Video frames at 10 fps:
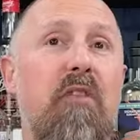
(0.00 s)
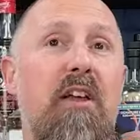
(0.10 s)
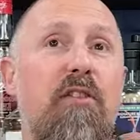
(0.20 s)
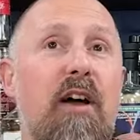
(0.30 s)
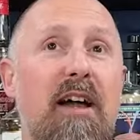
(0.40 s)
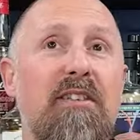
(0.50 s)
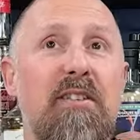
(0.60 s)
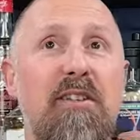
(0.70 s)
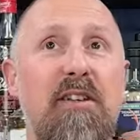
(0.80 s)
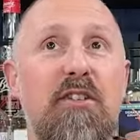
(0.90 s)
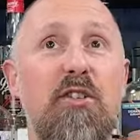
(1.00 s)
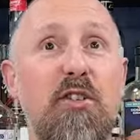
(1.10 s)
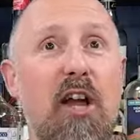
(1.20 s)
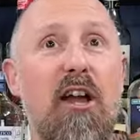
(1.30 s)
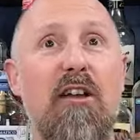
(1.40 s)
that
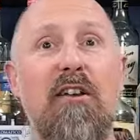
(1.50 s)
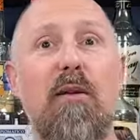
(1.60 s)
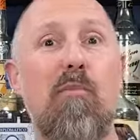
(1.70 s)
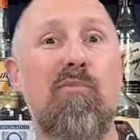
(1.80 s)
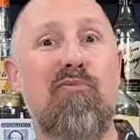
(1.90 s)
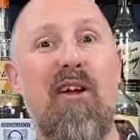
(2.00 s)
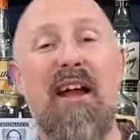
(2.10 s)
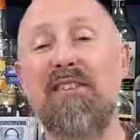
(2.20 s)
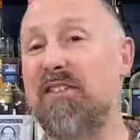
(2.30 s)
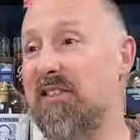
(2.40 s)
certain brands,